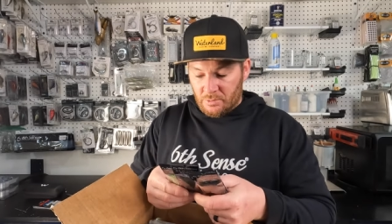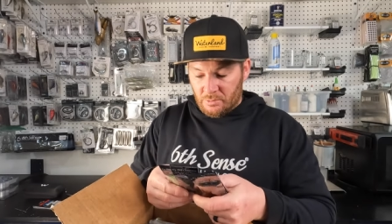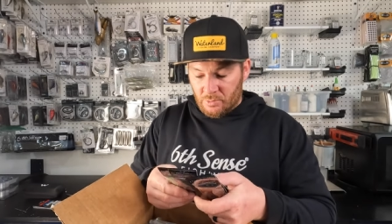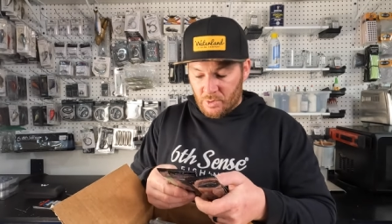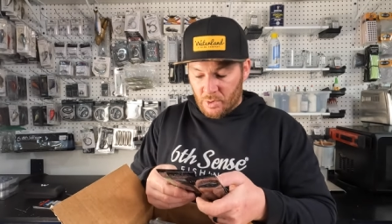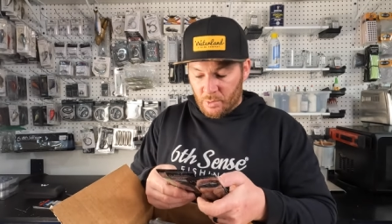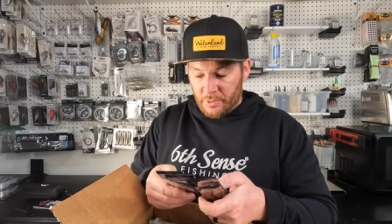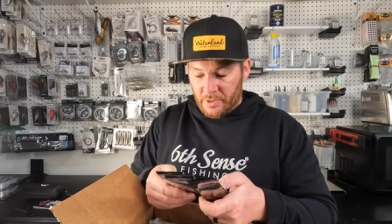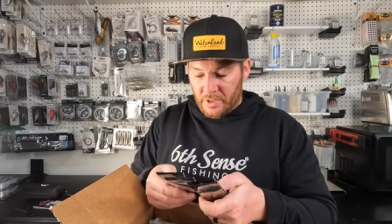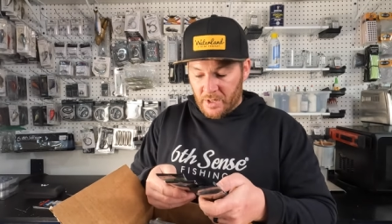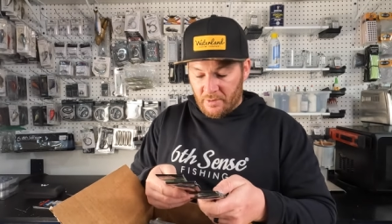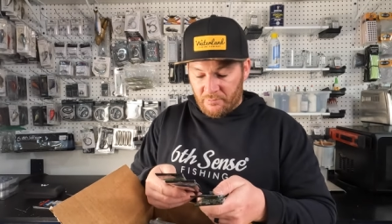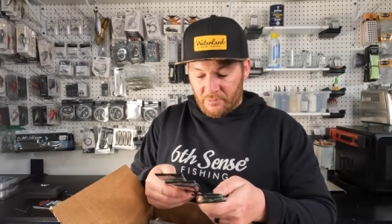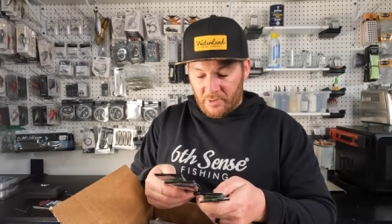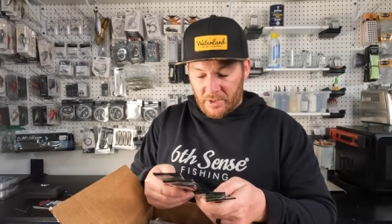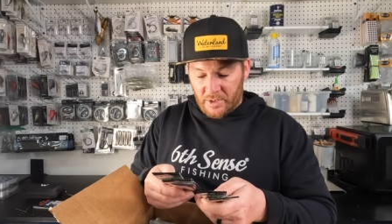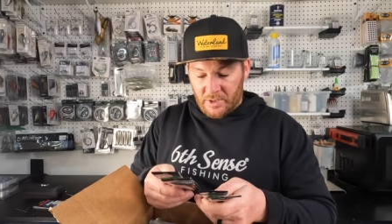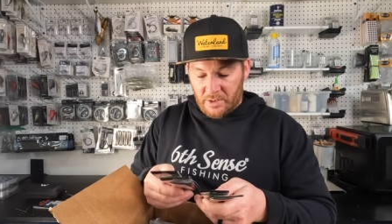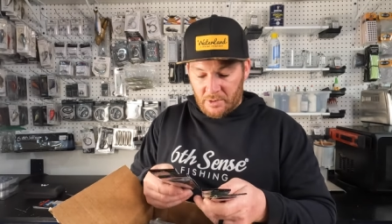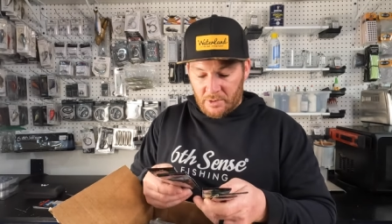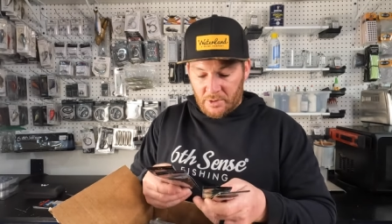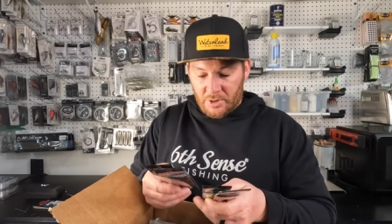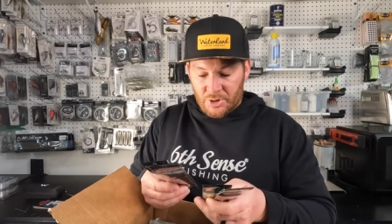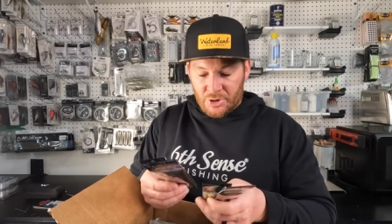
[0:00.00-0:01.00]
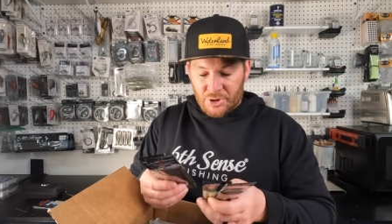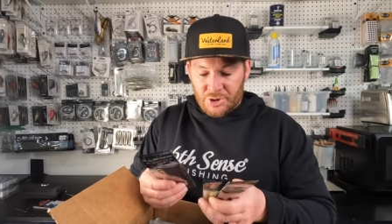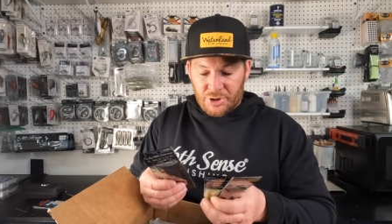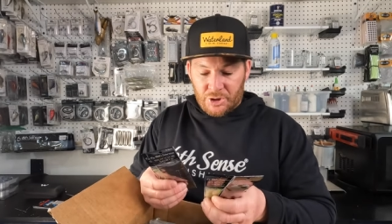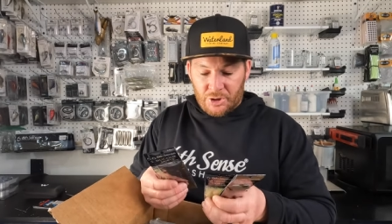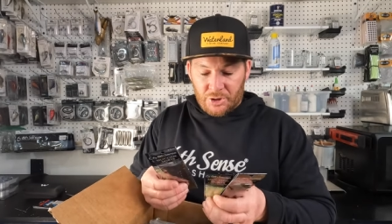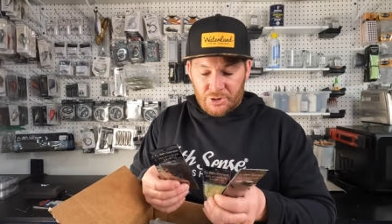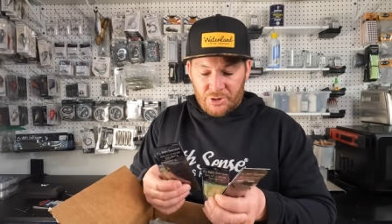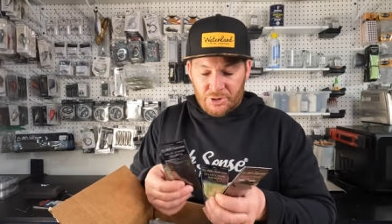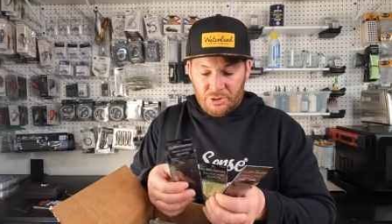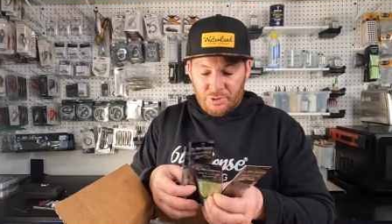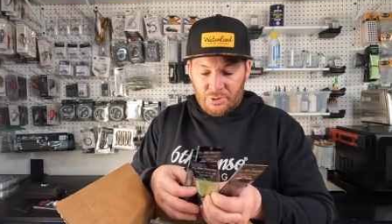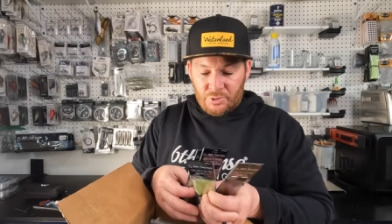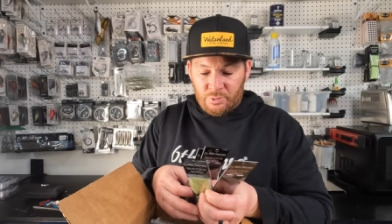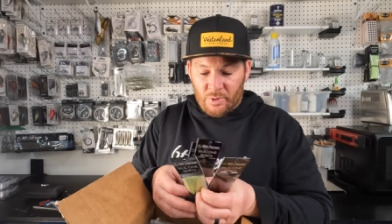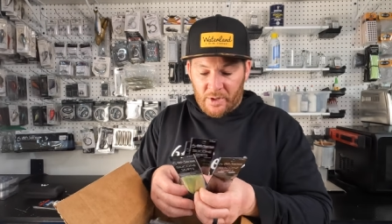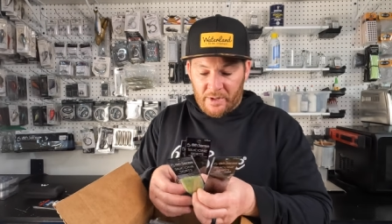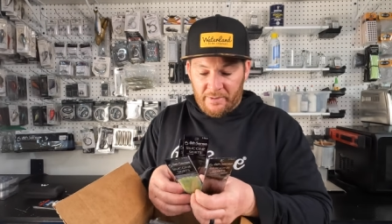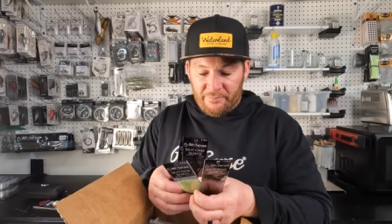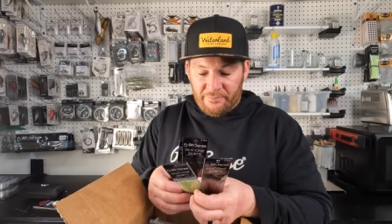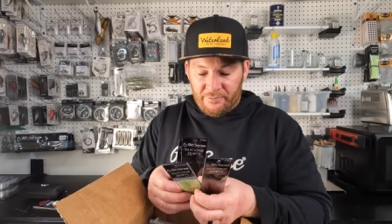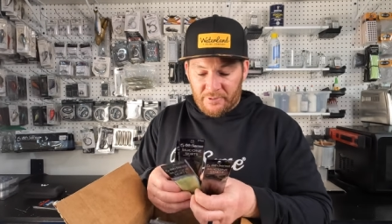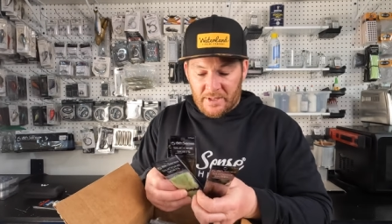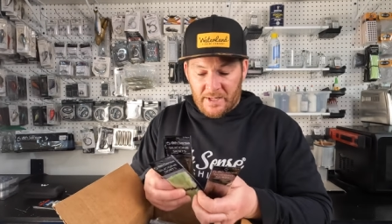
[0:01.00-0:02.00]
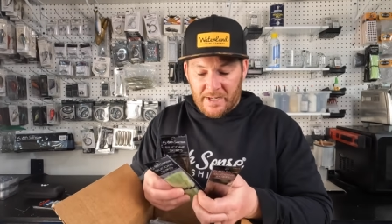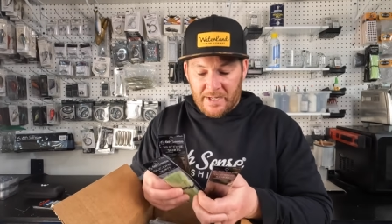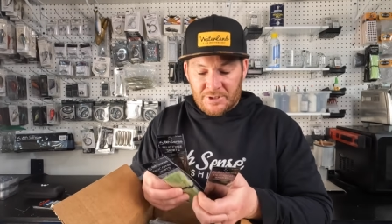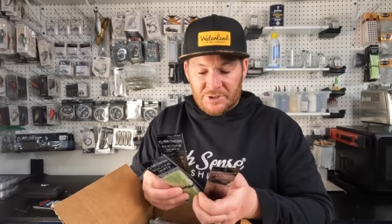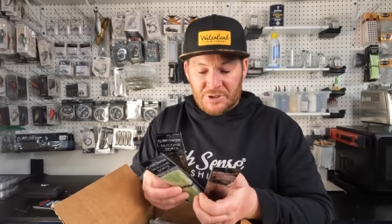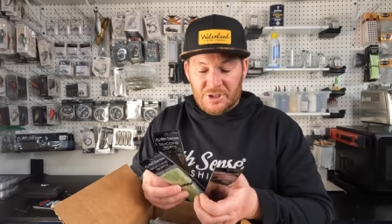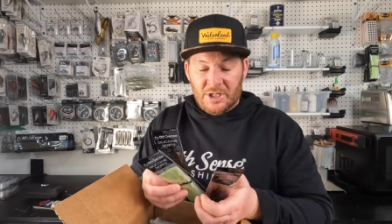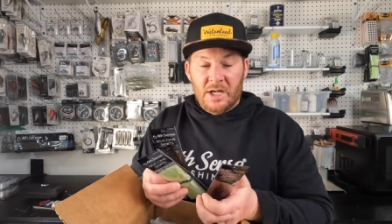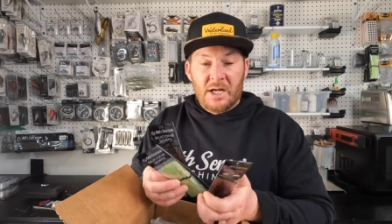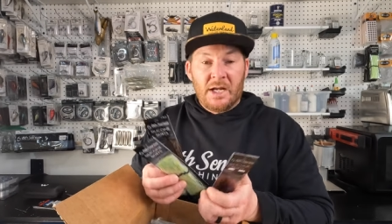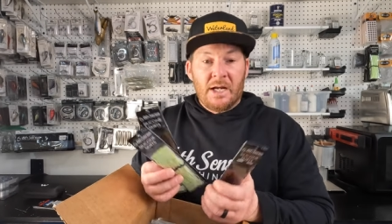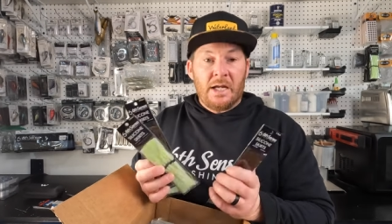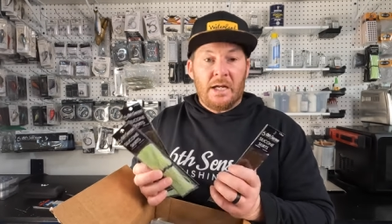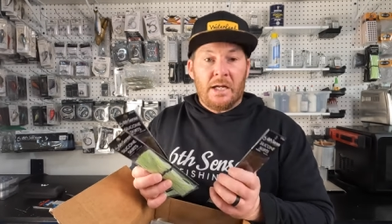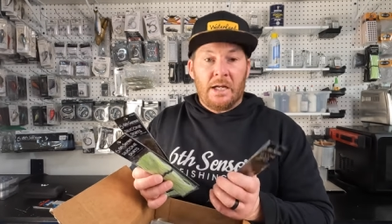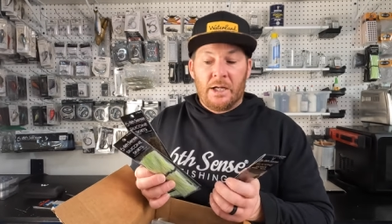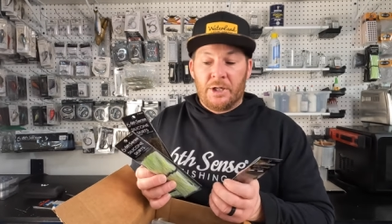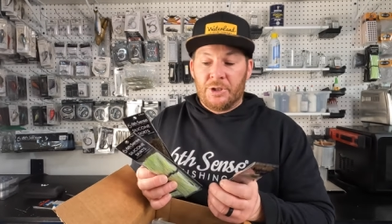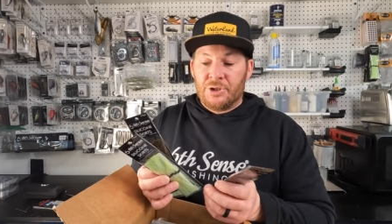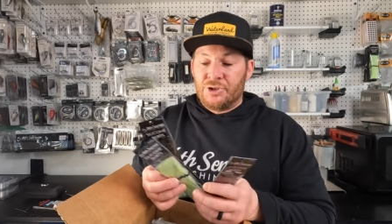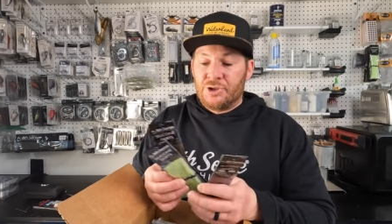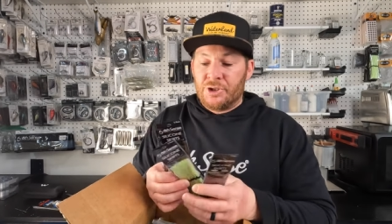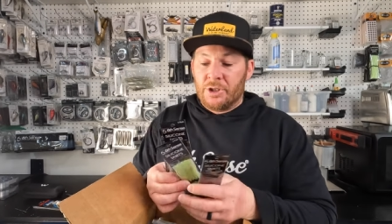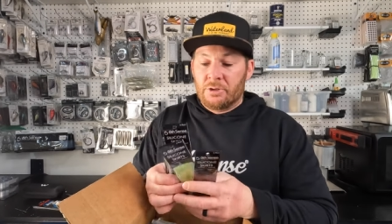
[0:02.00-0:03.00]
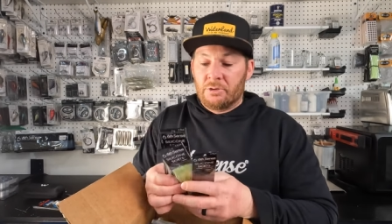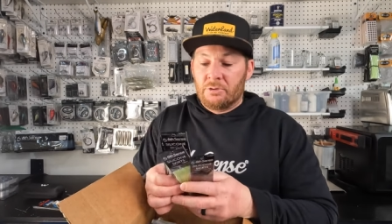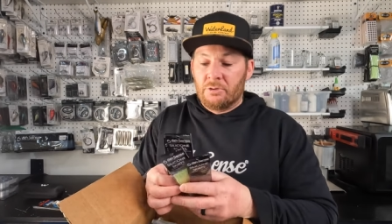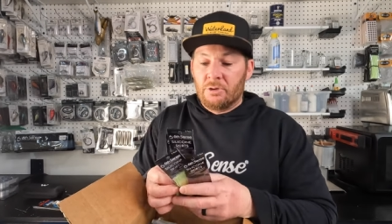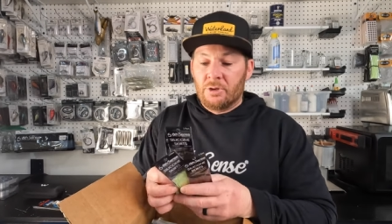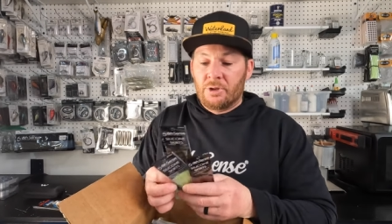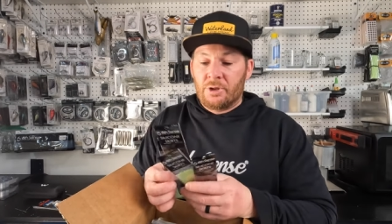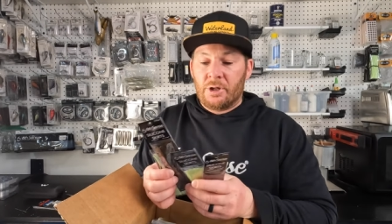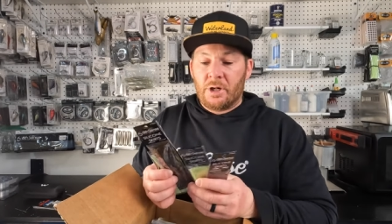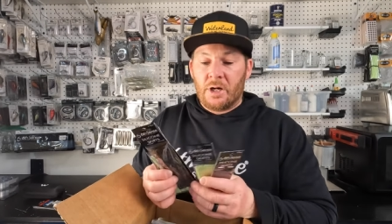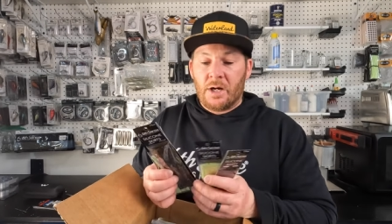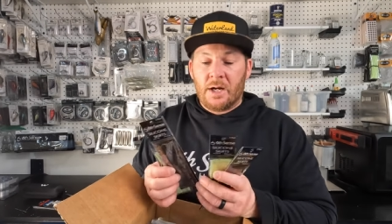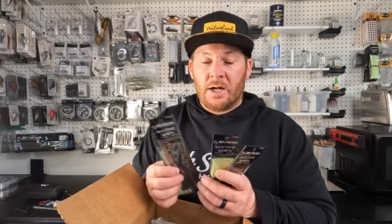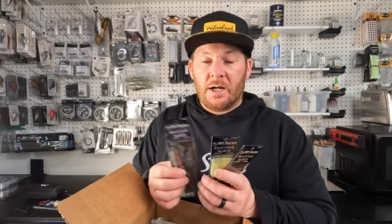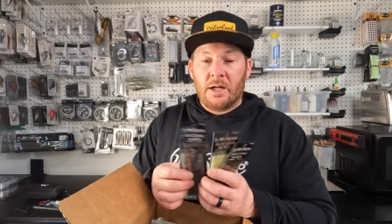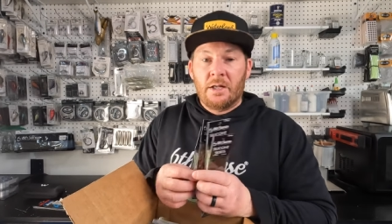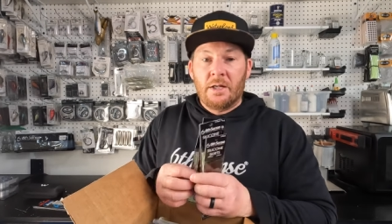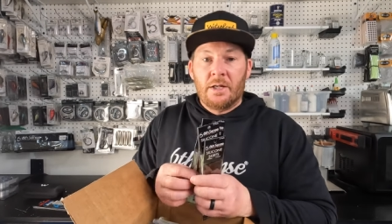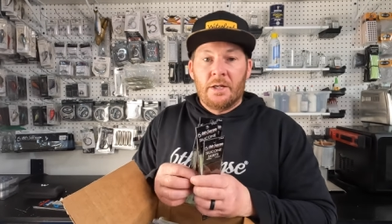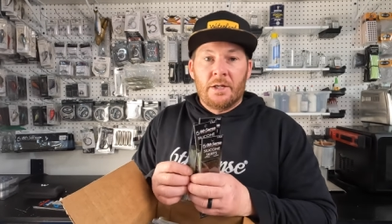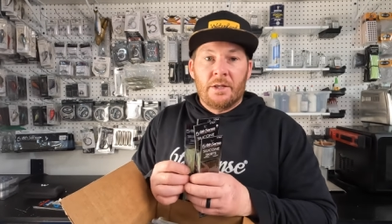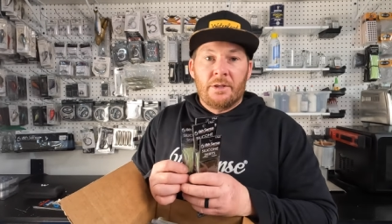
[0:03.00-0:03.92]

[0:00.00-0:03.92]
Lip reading: What we have right here is chartreuse white flash and jungle craw.